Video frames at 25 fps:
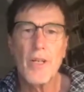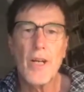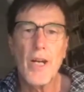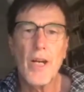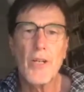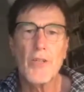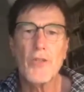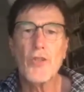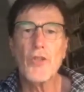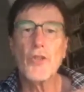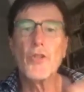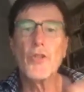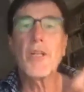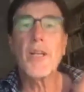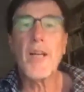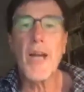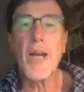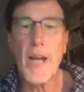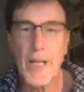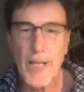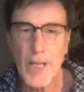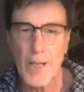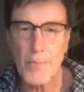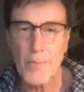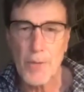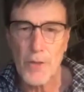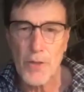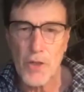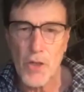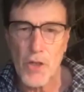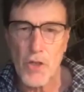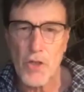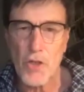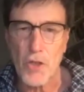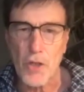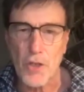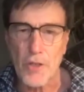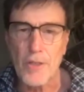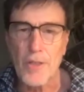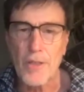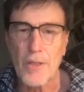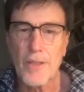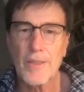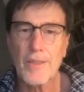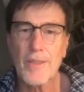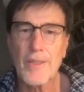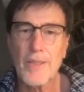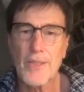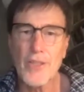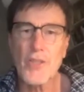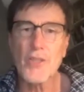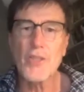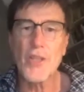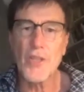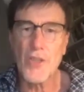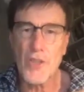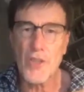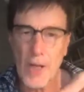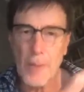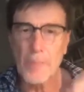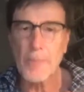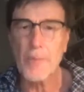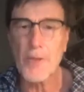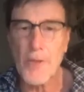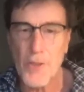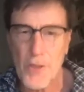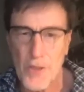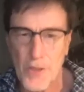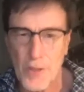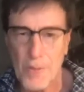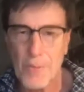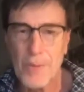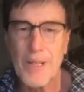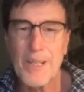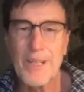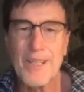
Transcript: adjudicating position. This is the skepticism.